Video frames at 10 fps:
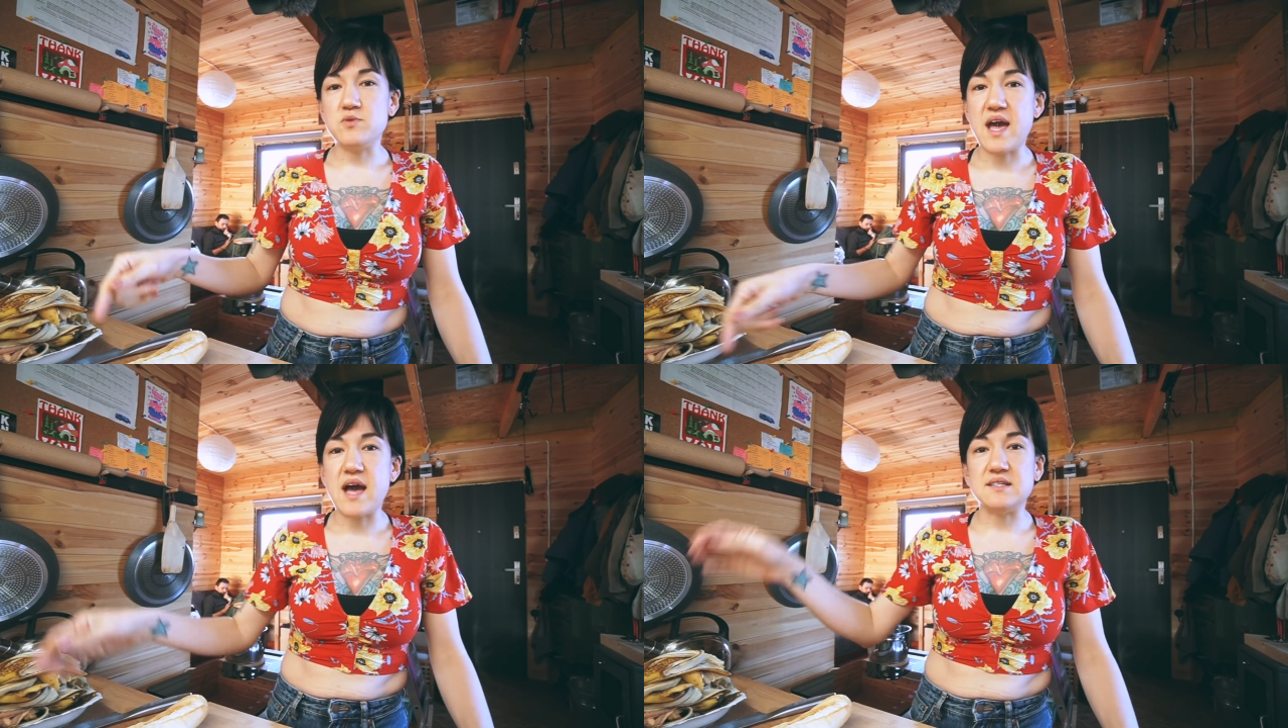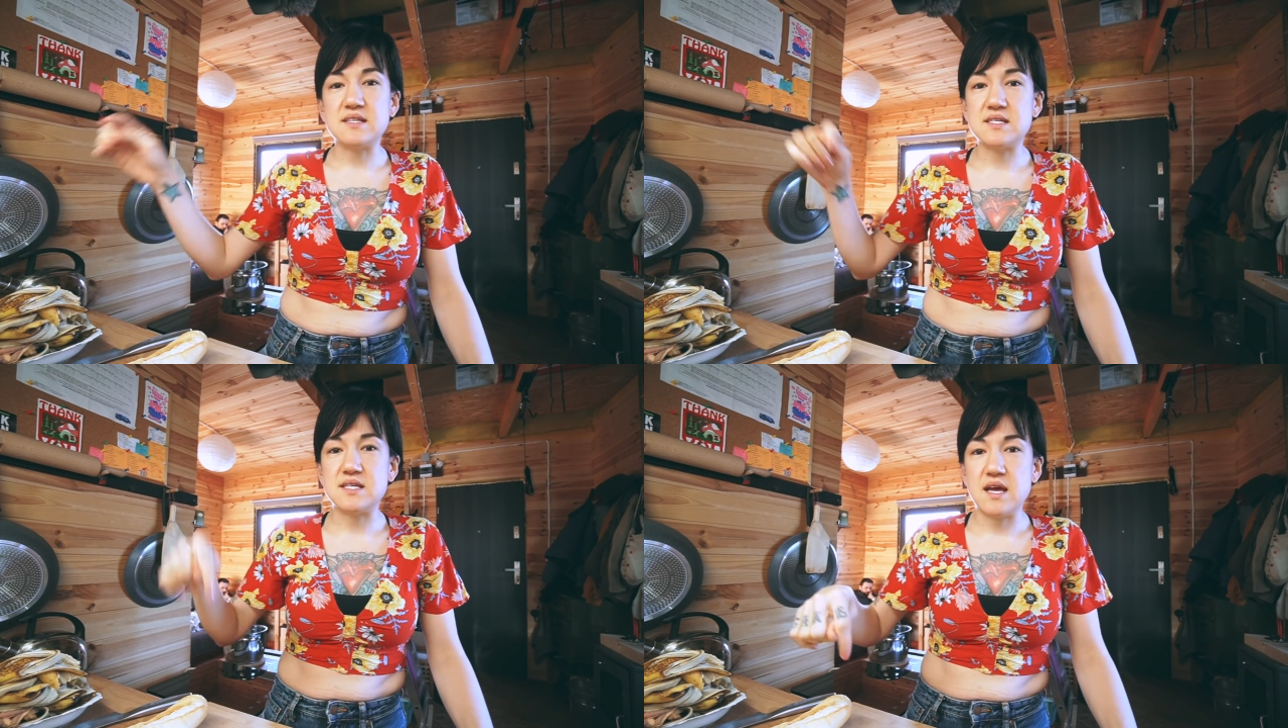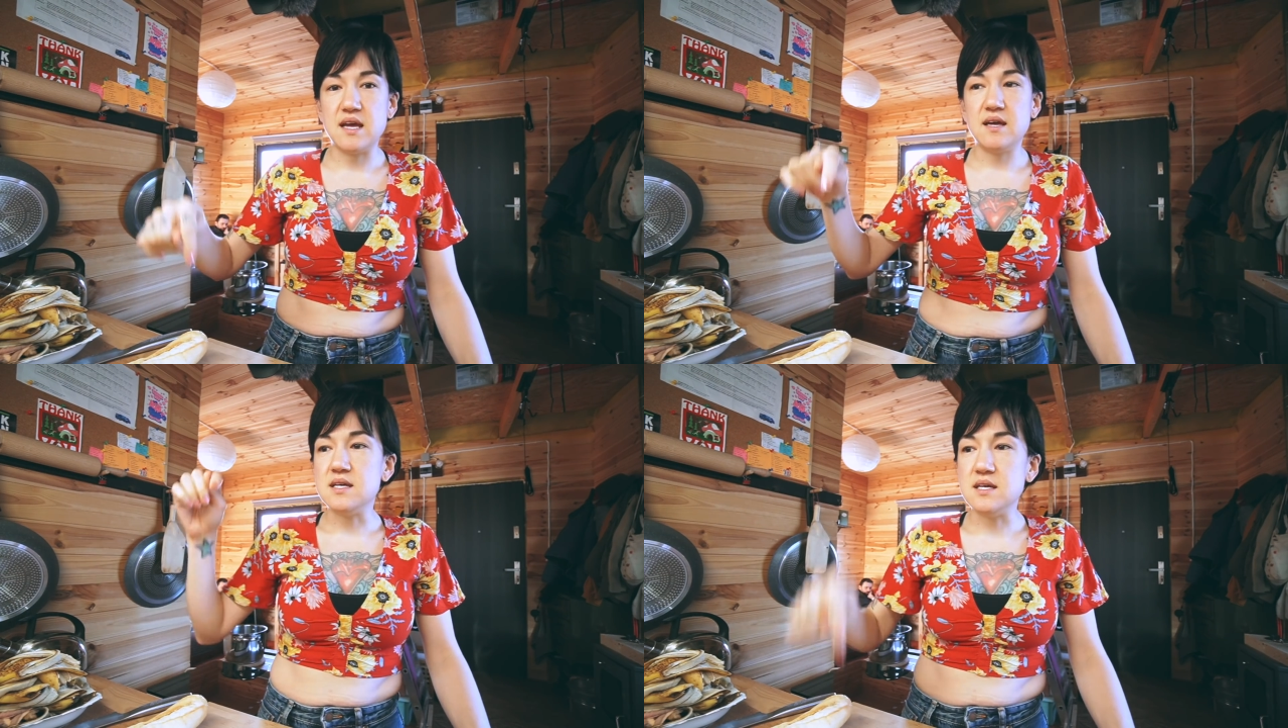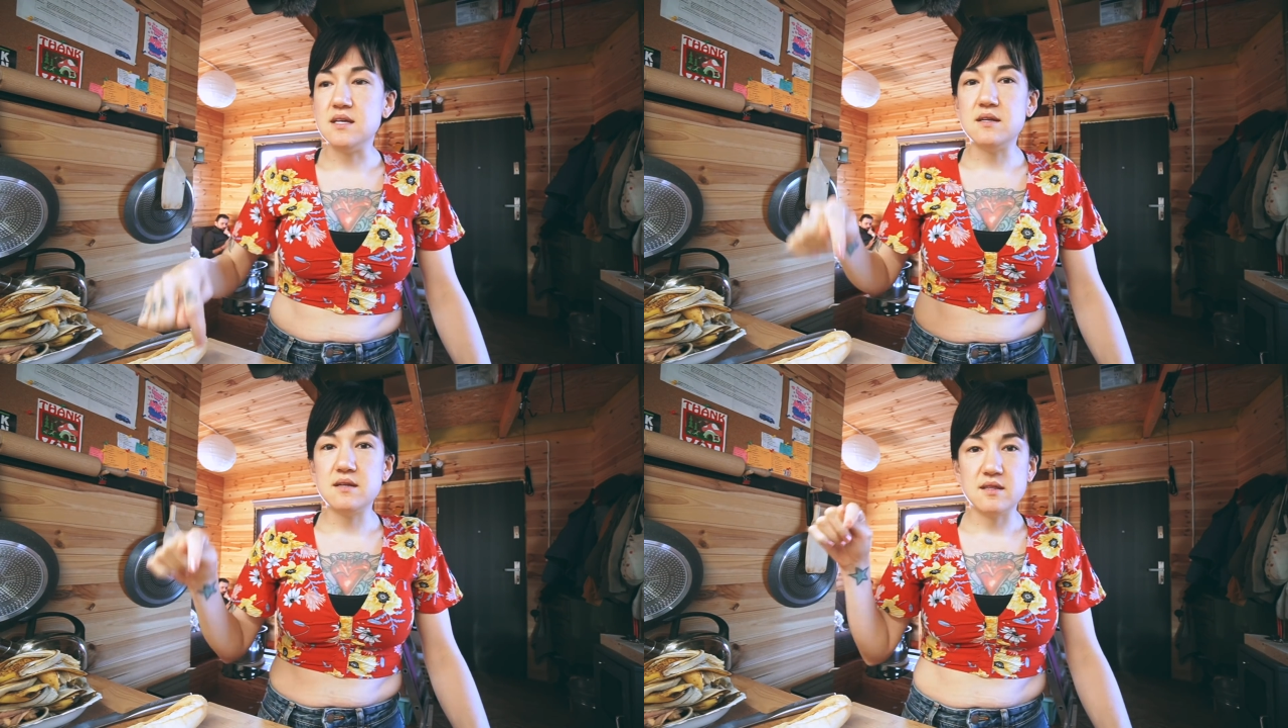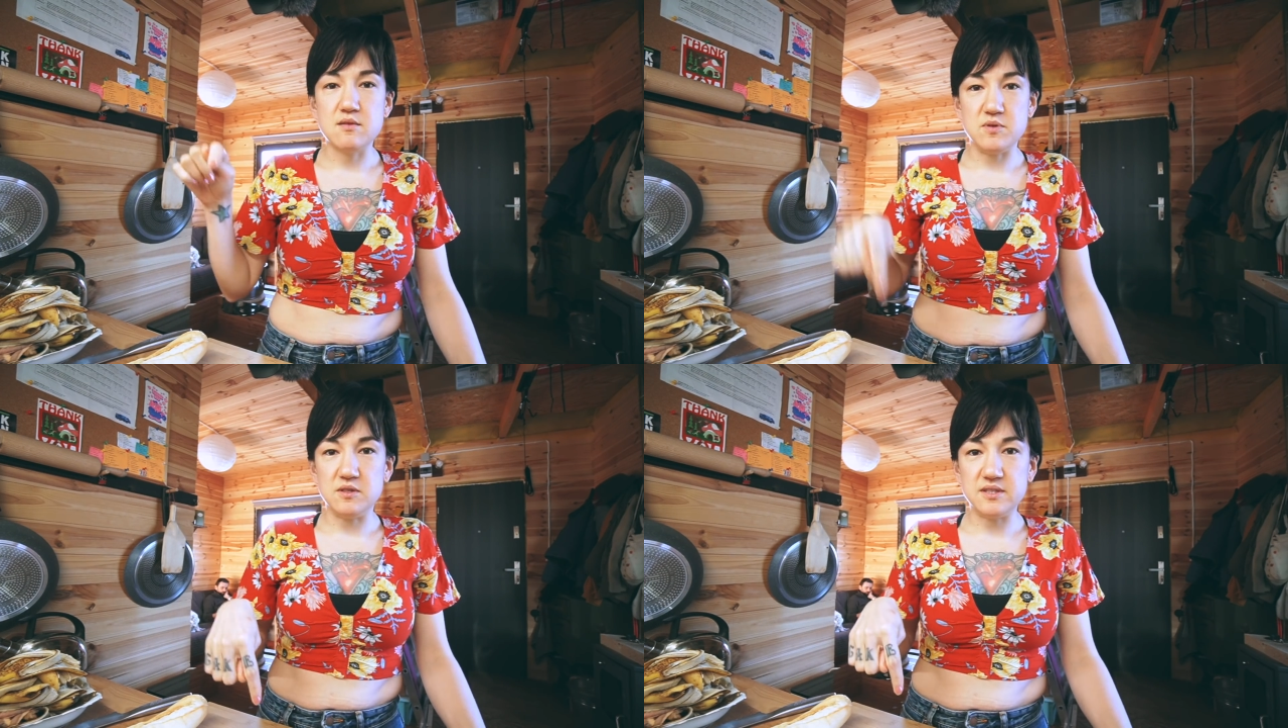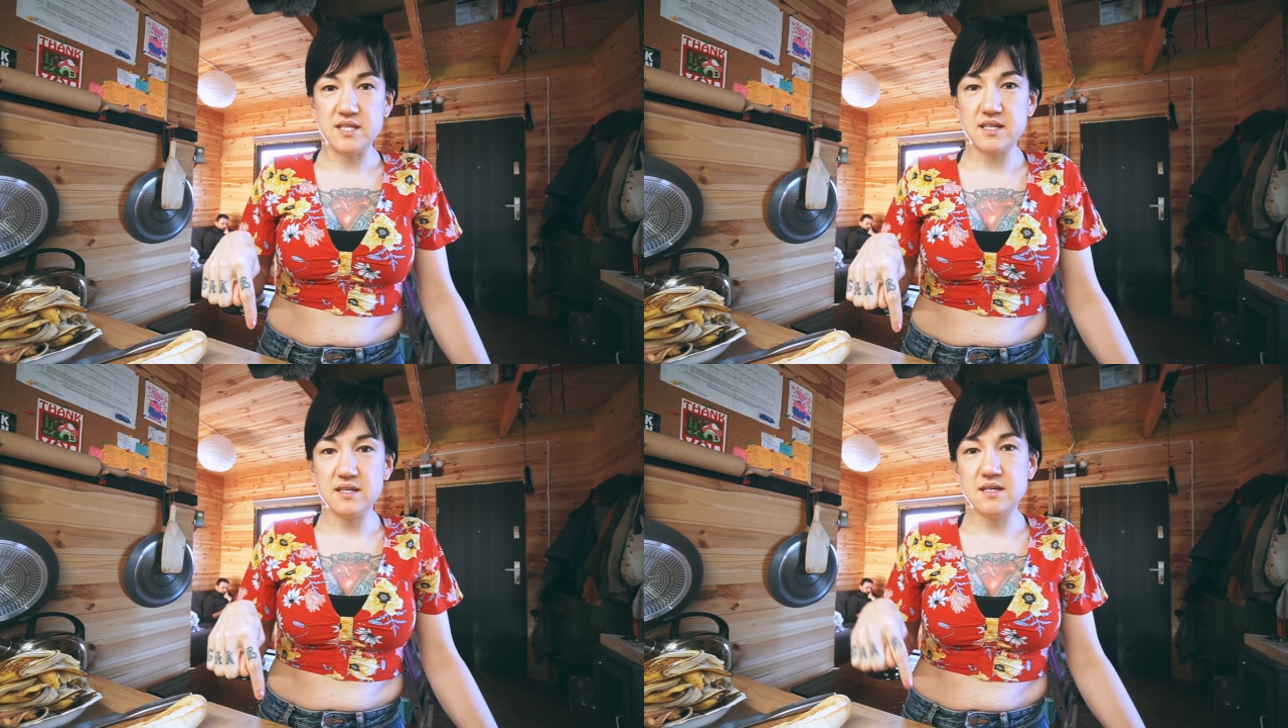We had to stay in the building.